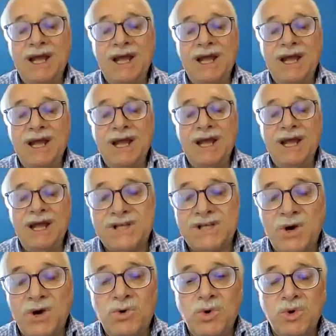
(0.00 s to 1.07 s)
that
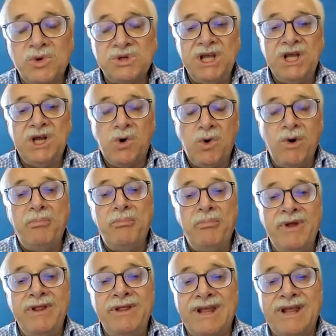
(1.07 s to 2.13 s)
the so called
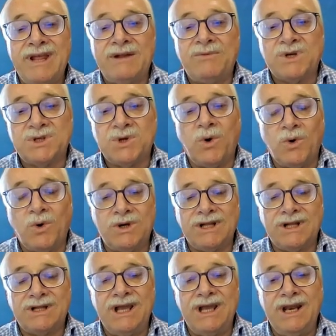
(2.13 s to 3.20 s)
equipment that was ordered
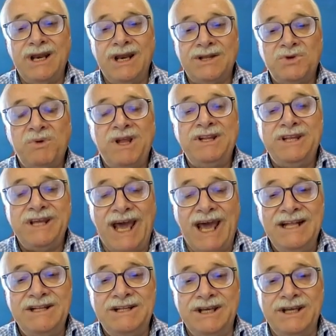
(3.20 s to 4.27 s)
in
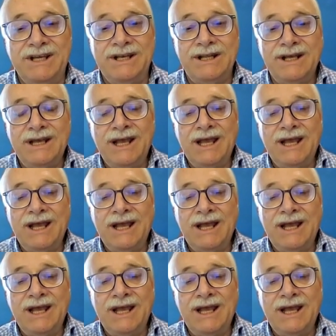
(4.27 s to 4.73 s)
2018,